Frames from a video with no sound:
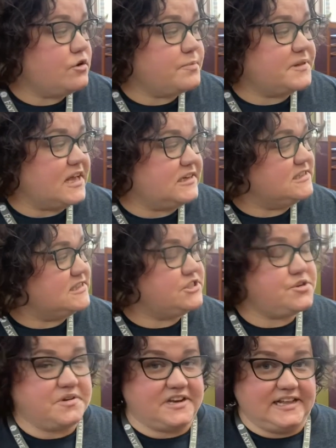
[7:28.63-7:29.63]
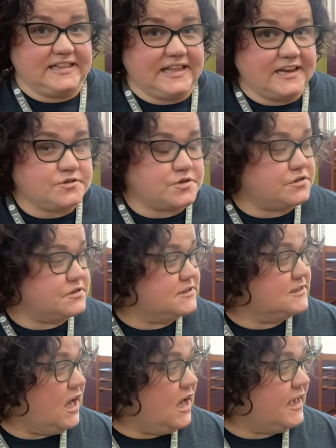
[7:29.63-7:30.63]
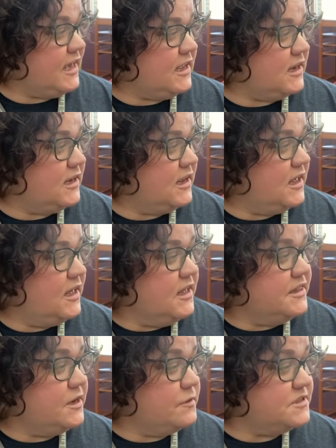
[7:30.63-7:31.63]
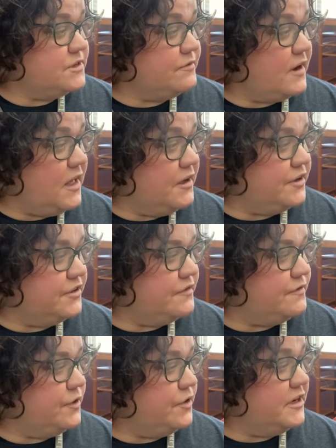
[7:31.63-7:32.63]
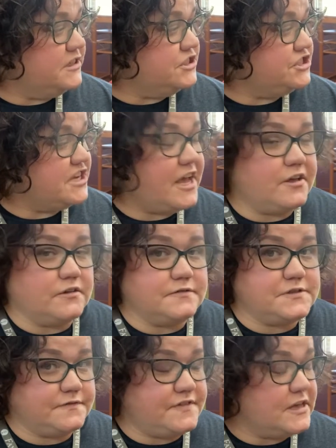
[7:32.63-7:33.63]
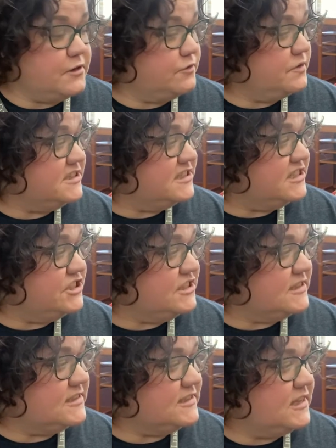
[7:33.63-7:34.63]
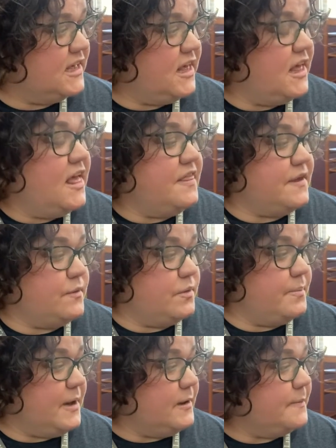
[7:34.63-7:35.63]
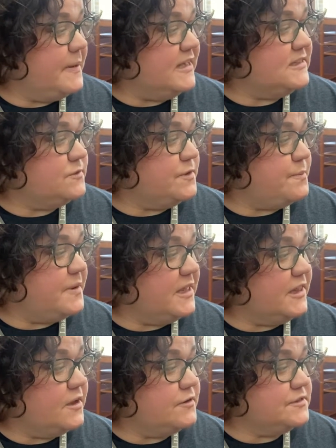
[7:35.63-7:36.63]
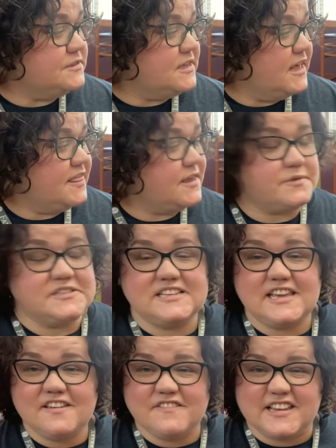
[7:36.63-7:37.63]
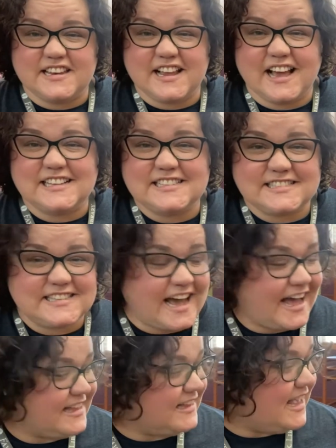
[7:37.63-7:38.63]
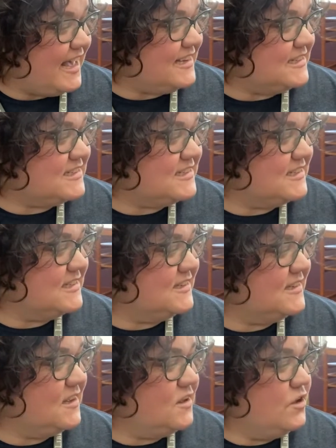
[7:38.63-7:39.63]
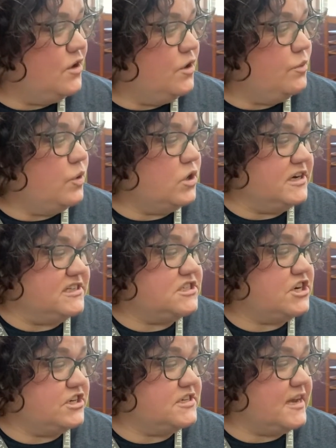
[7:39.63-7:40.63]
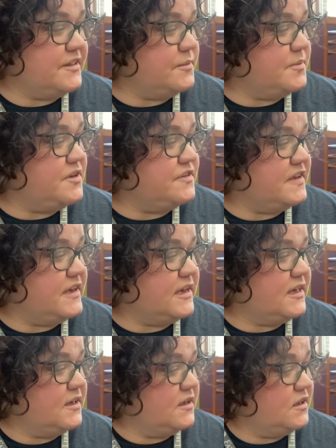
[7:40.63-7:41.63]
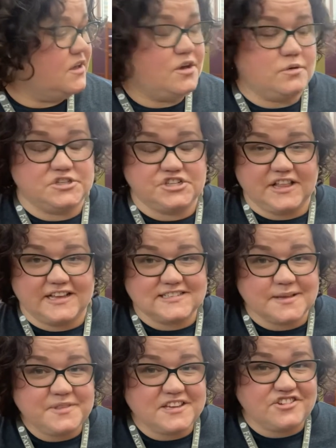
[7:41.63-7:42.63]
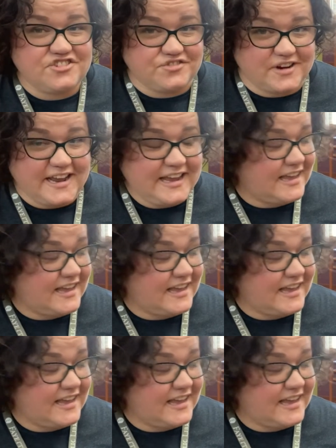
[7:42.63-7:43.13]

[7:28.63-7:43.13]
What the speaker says: plugged into an electrical socket. There was a rug on the floor and shelves filled with dishes. There were bunk beds with pillows. There was even a skylight. Warren turned down the music. "Would you like something to drink?"